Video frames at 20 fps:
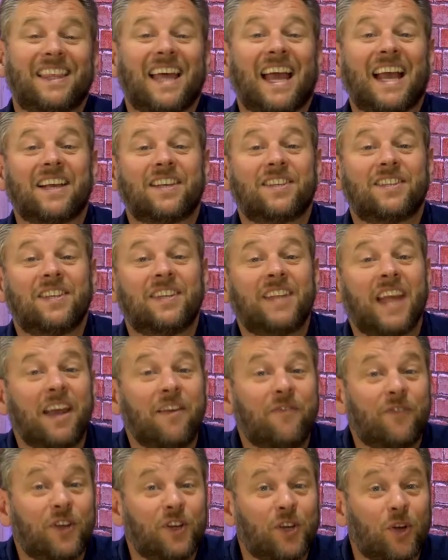thanks to
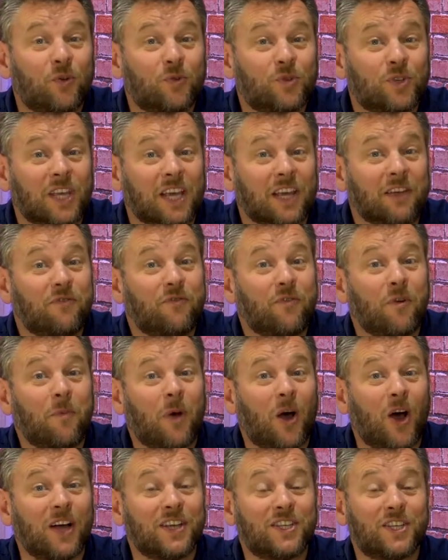Dave Godolsky from
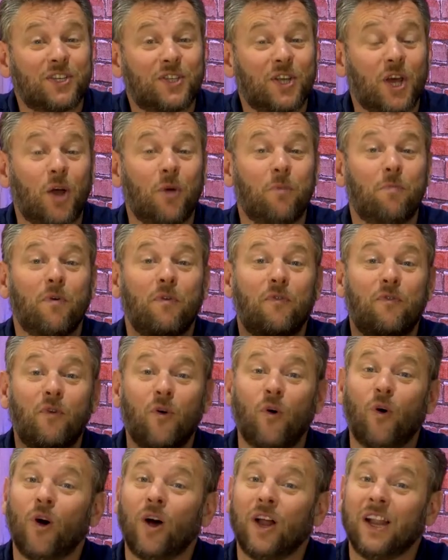iZotope
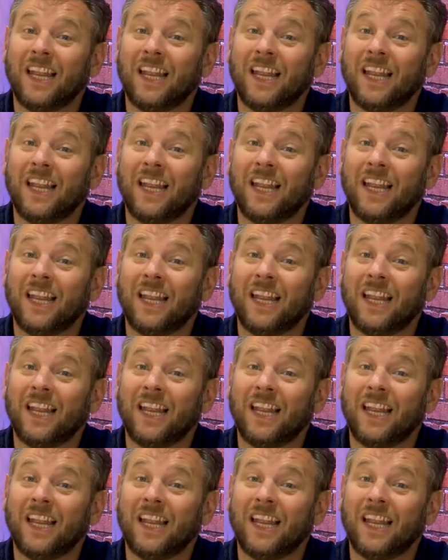for